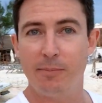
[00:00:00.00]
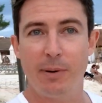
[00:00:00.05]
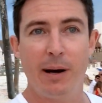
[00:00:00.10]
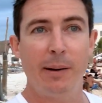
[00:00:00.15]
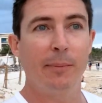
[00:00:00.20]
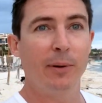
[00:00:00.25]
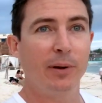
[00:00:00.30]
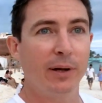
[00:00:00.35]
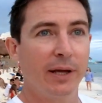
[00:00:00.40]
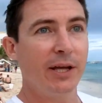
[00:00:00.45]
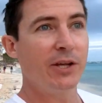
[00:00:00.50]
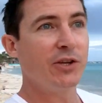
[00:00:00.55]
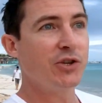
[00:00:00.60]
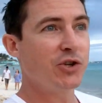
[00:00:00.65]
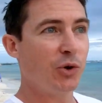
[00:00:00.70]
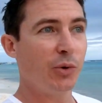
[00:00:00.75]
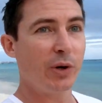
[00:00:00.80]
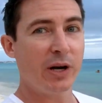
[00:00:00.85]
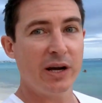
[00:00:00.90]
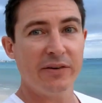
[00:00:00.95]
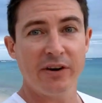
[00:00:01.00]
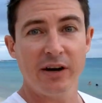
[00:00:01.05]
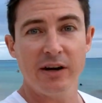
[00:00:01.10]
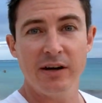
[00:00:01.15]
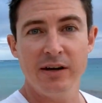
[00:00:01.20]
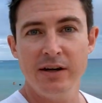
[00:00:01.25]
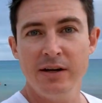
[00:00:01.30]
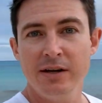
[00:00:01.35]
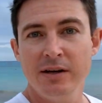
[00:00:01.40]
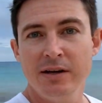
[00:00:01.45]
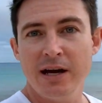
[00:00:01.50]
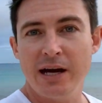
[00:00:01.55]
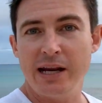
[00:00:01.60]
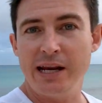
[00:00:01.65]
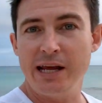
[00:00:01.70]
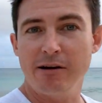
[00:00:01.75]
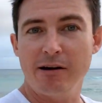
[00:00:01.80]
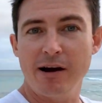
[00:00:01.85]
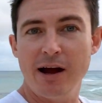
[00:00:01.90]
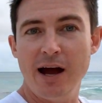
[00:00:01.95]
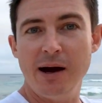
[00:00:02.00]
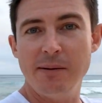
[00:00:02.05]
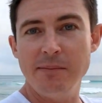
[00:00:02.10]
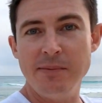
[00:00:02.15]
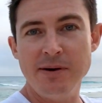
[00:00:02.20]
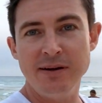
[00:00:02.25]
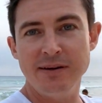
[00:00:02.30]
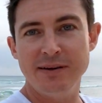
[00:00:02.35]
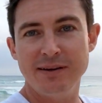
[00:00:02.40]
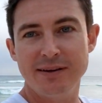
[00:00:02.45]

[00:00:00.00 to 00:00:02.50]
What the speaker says: Bumble, Hinge, or whatever. And here I am